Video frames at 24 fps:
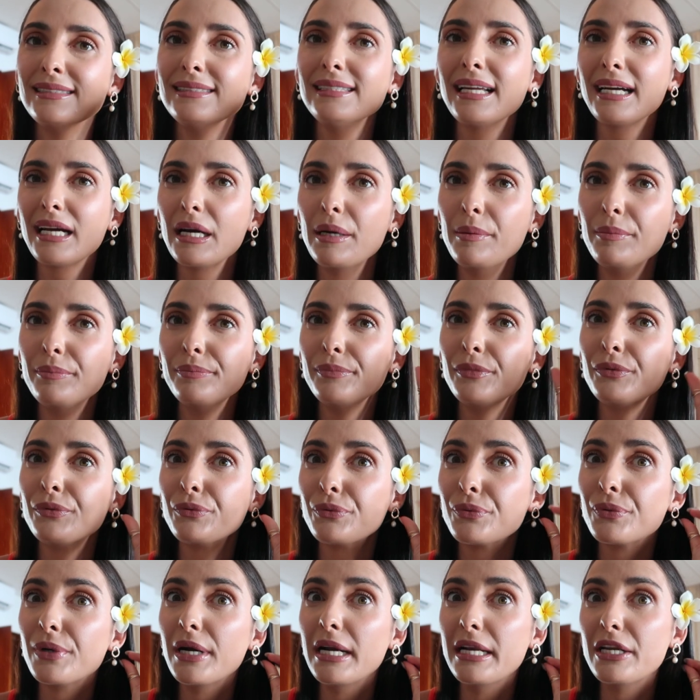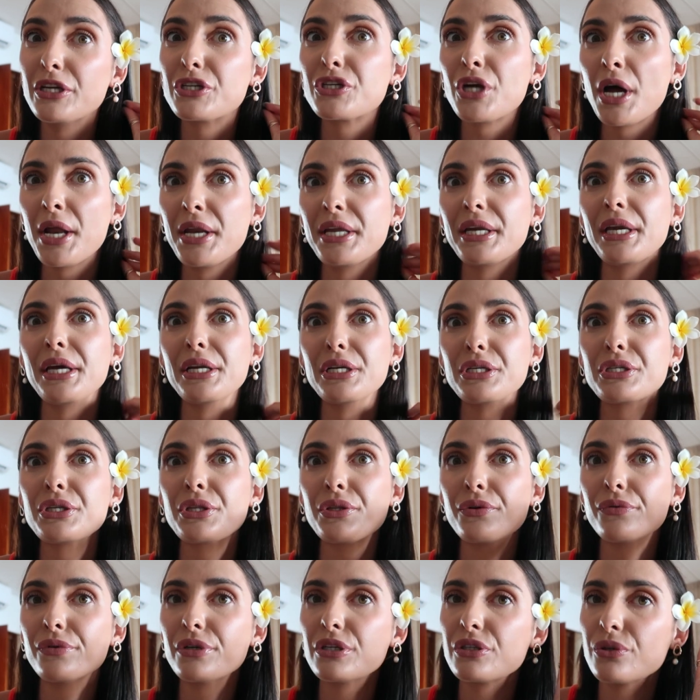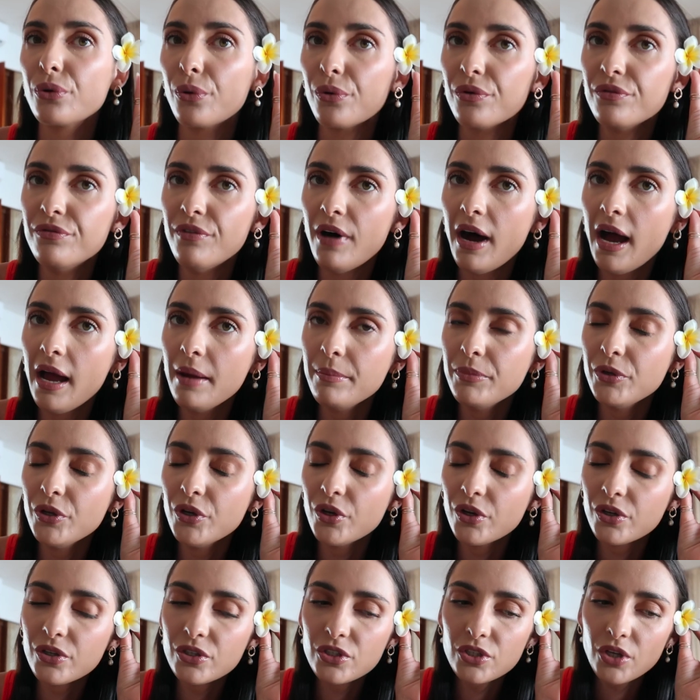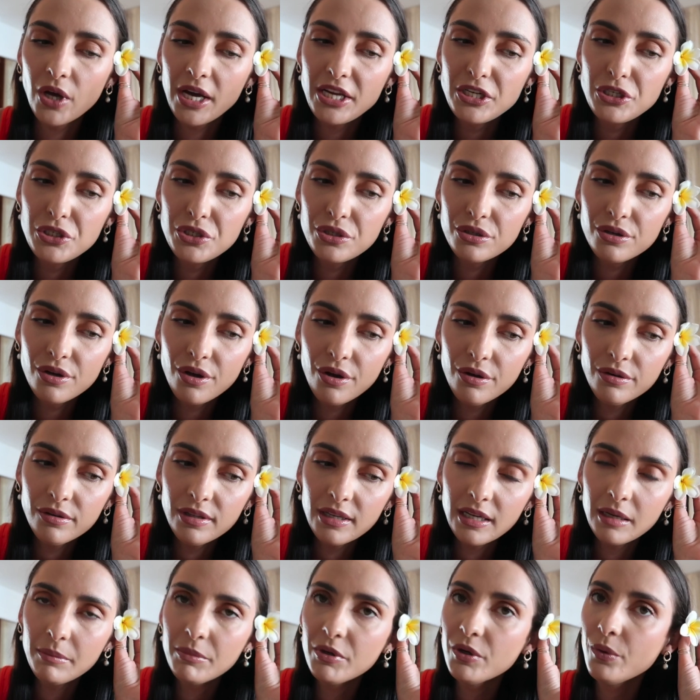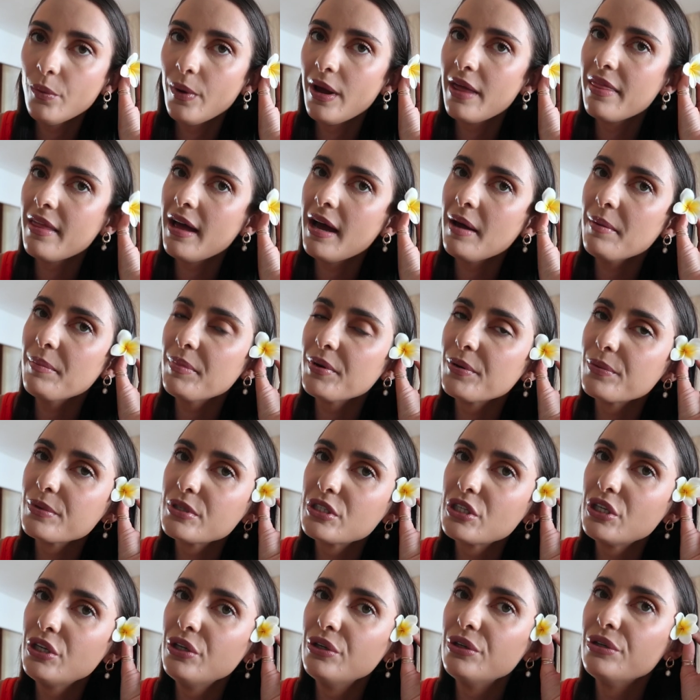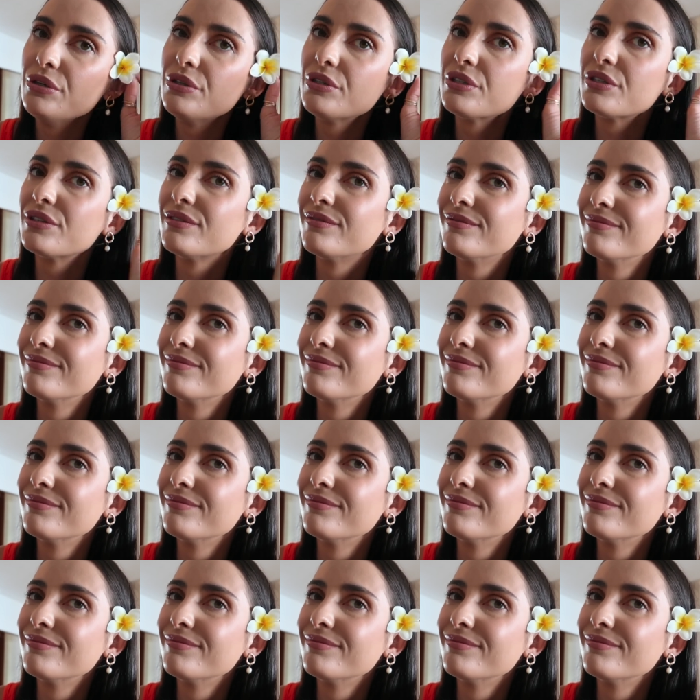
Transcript: like I'm really trying to get into the resort vibe, you know, so I don't think I'm gonna wear that, but it was cute